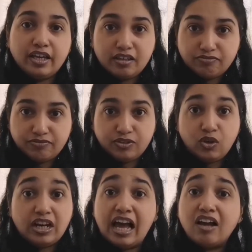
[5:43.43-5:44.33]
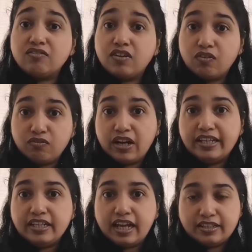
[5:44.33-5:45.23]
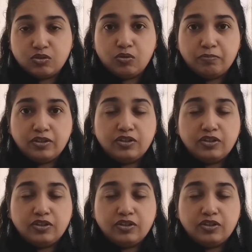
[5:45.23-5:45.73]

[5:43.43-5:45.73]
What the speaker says: If y'all have wine at home,